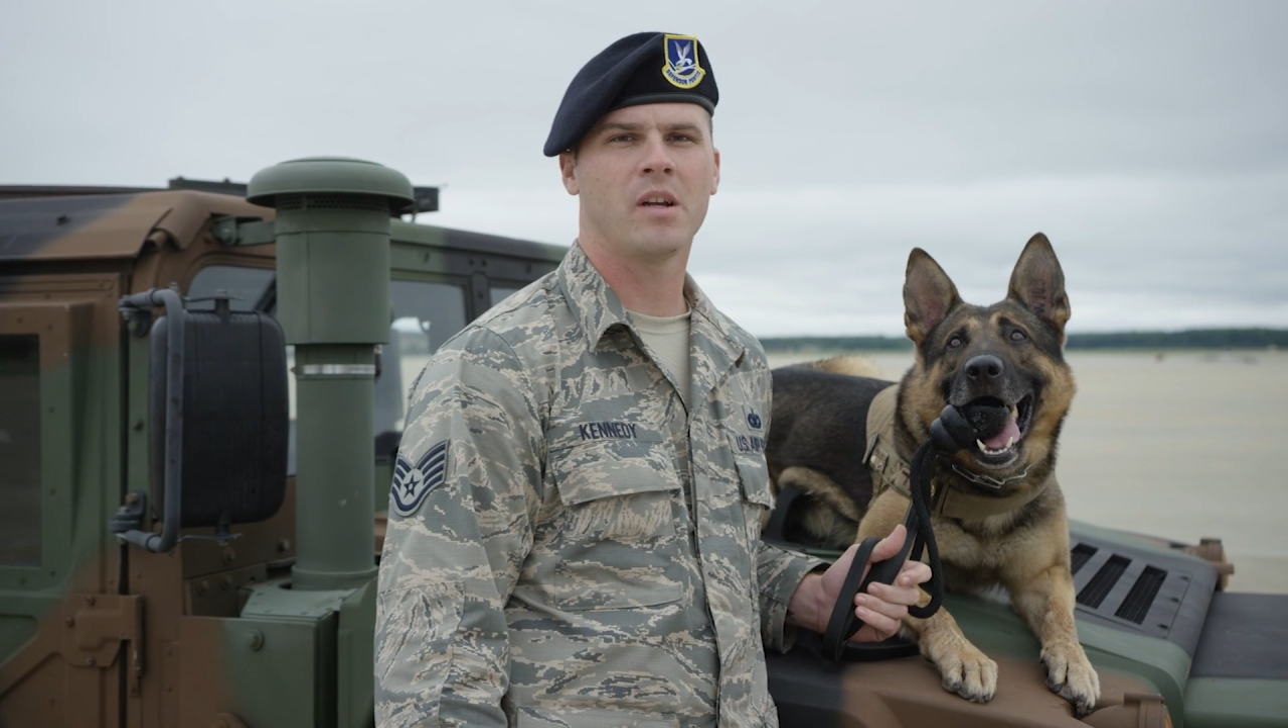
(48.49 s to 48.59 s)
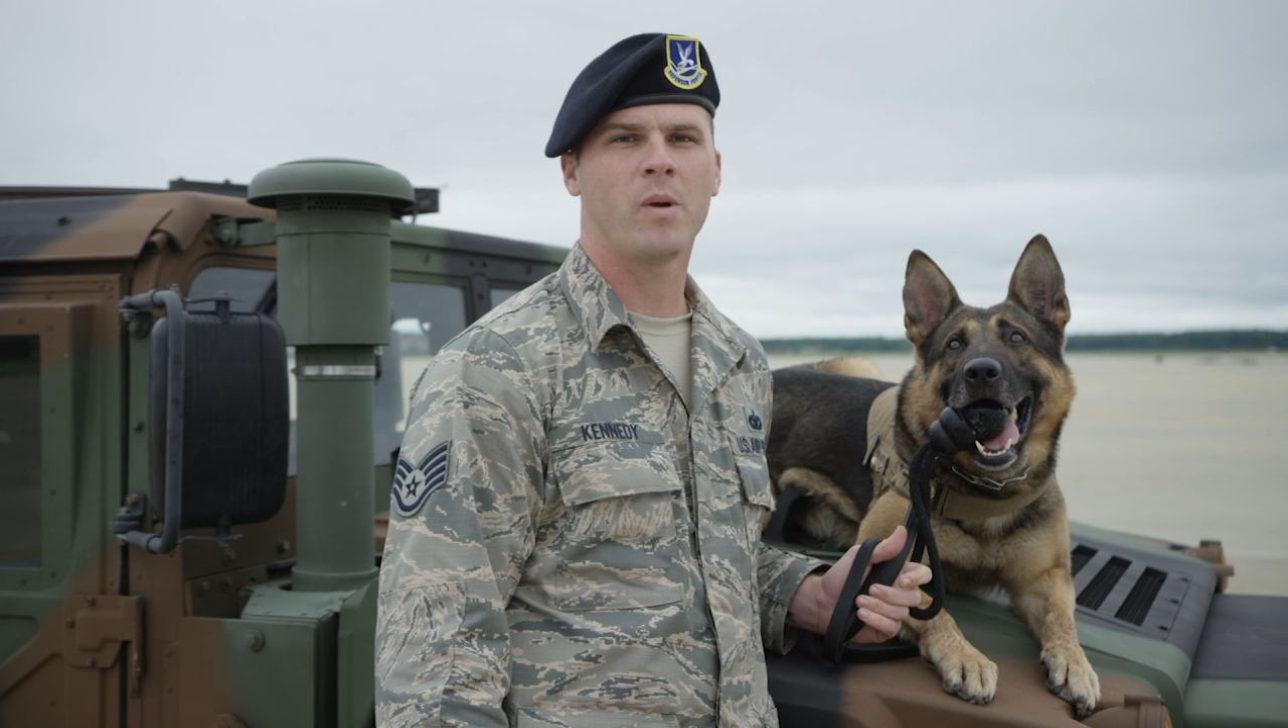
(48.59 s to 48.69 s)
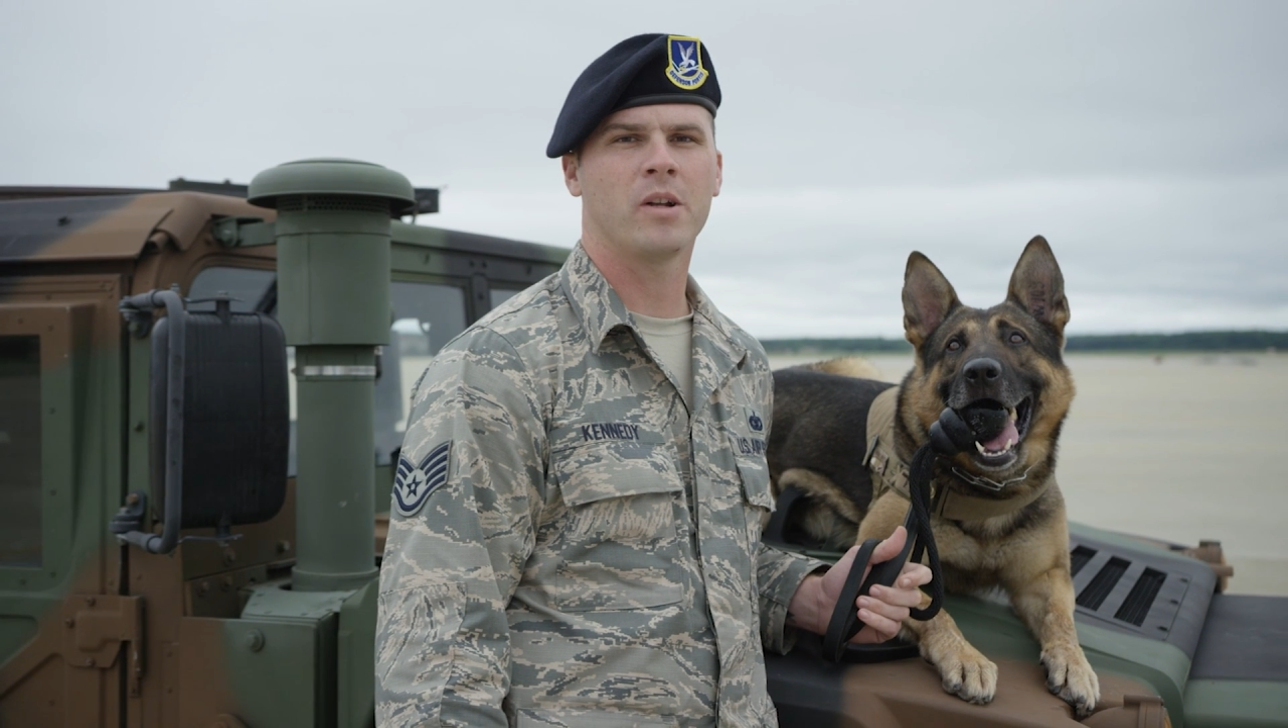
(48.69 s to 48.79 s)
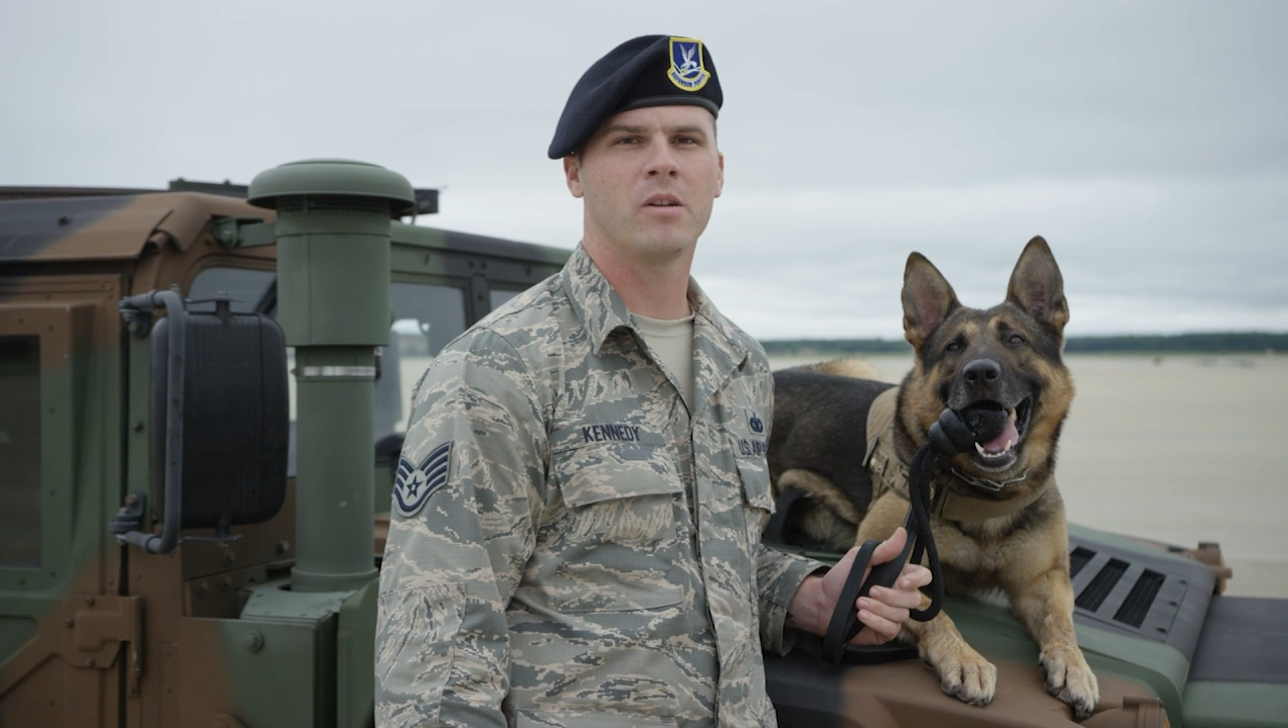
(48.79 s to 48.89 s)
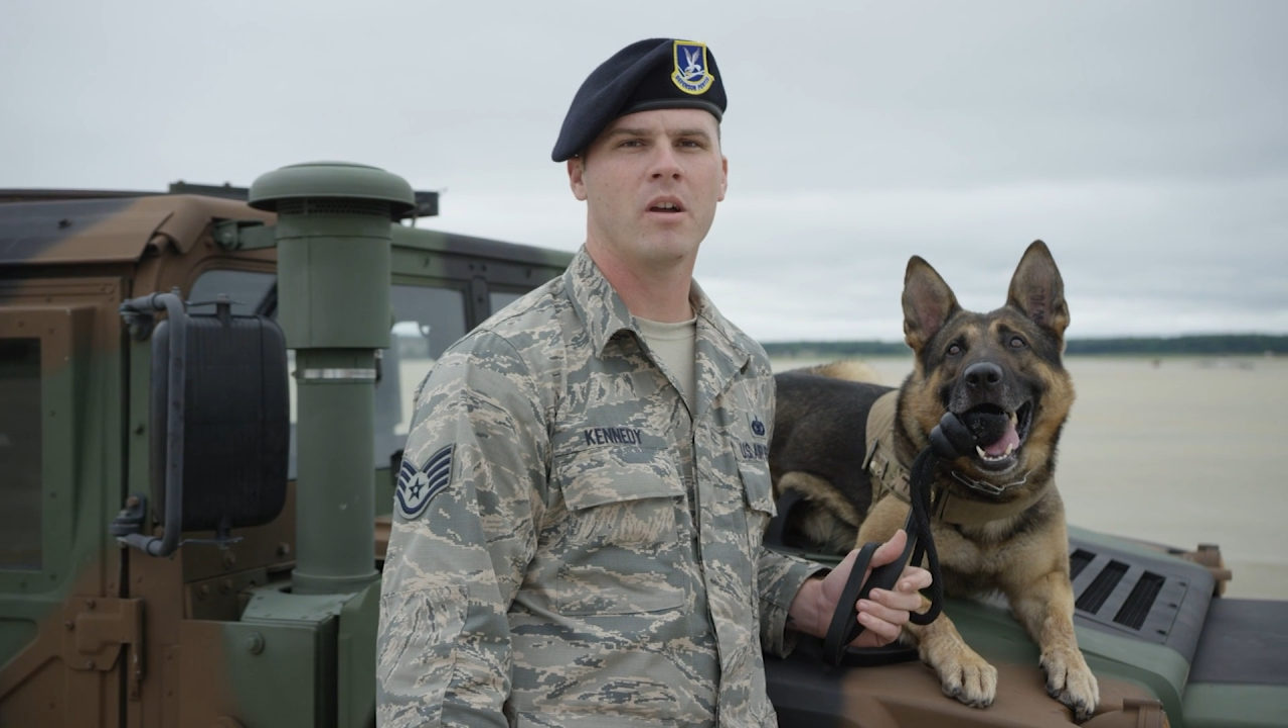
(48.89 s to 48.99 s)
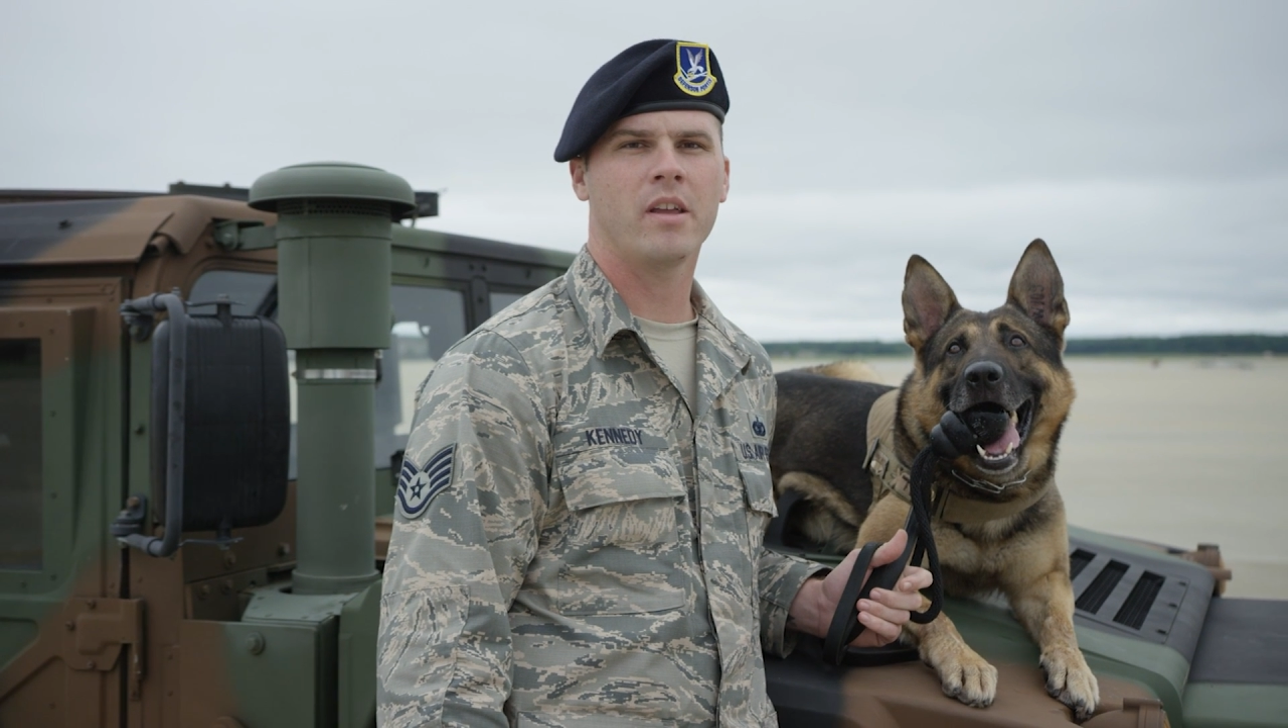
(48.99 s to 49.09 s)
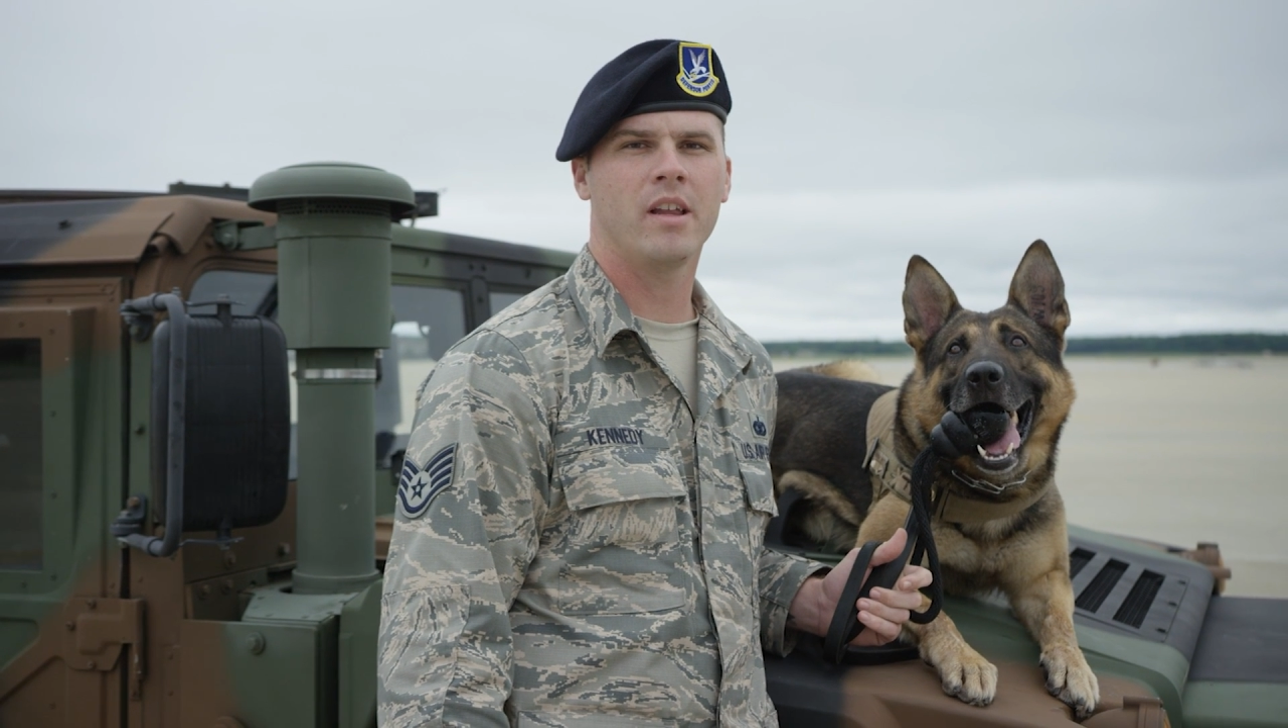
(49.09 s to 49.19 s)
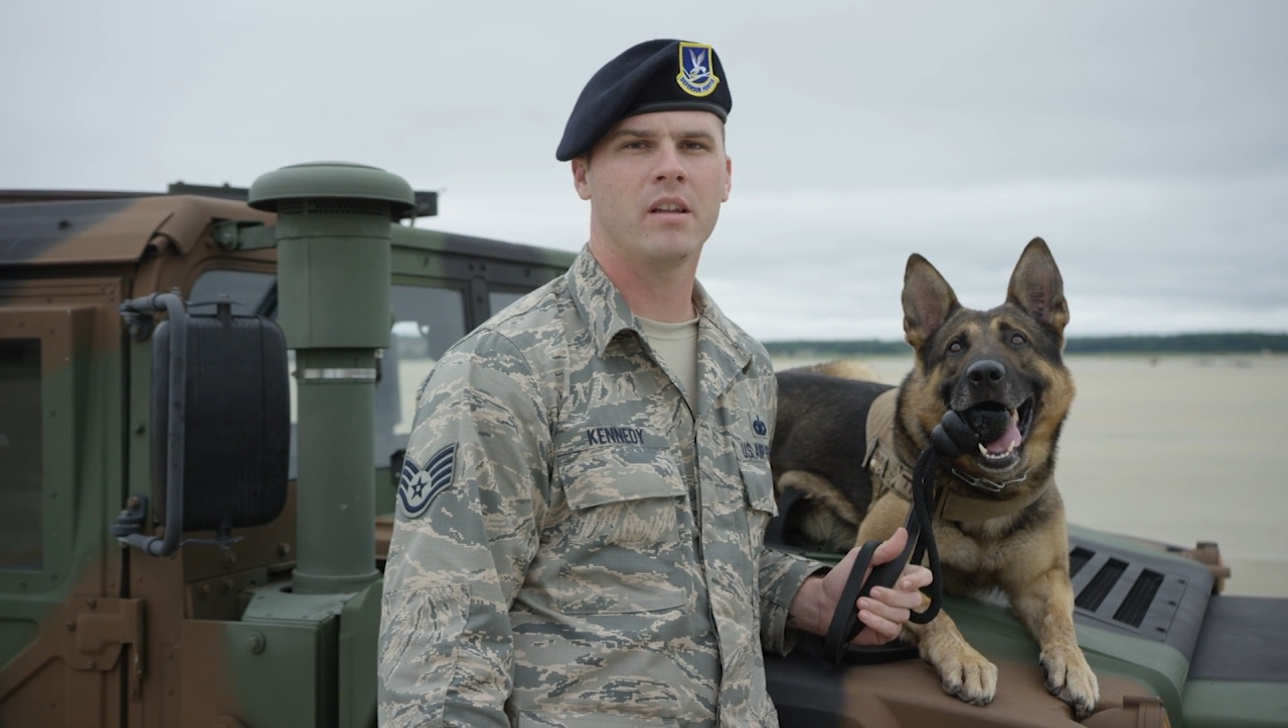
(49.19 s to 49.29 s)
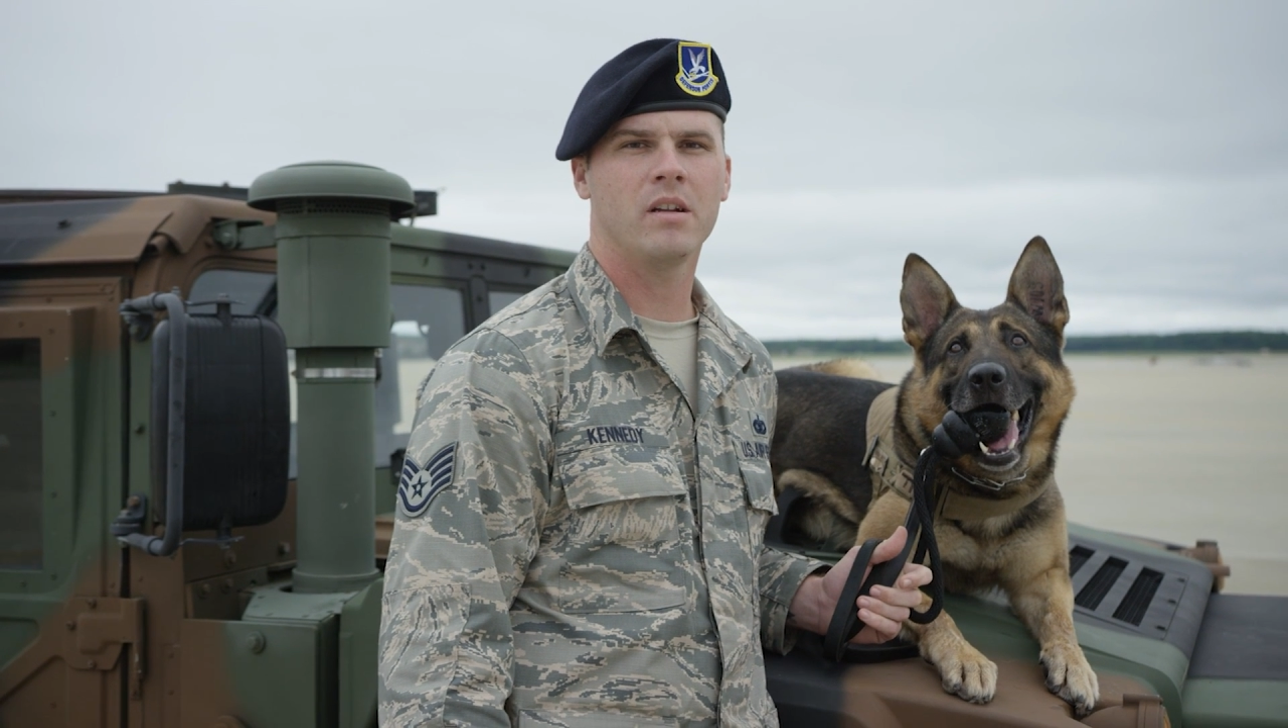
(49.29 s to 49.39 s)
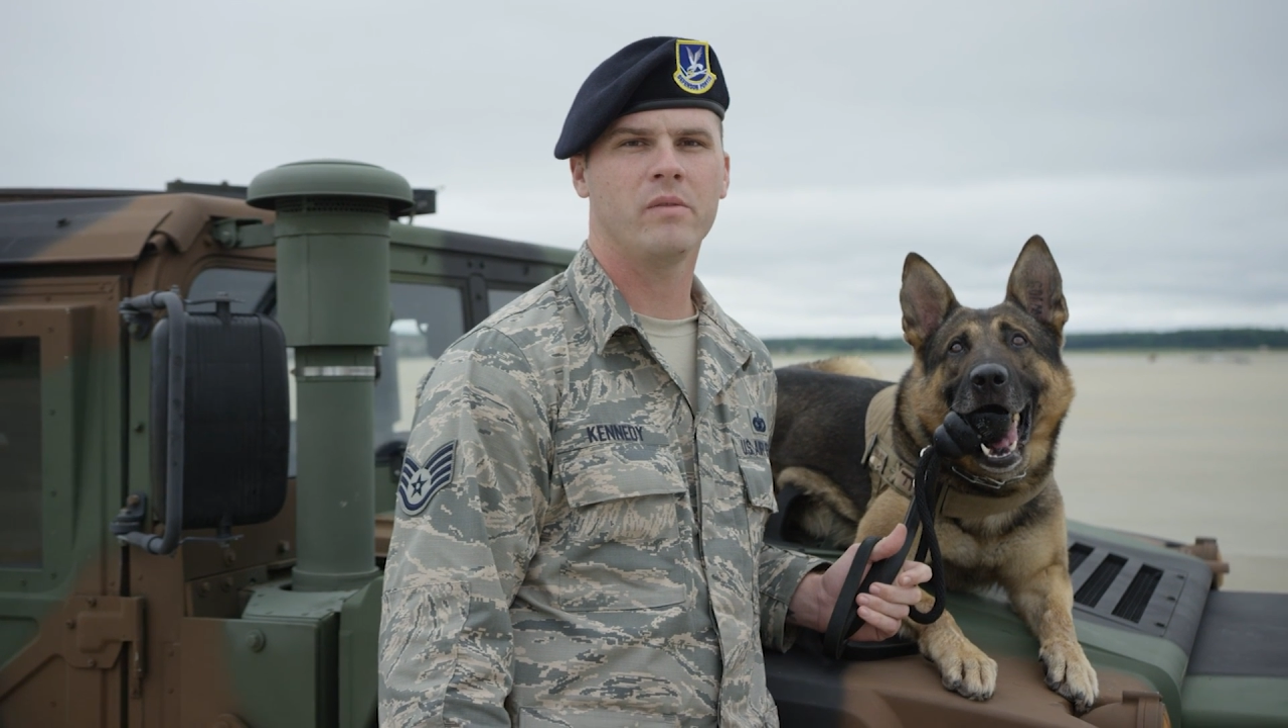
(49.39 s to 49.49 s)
working dog handler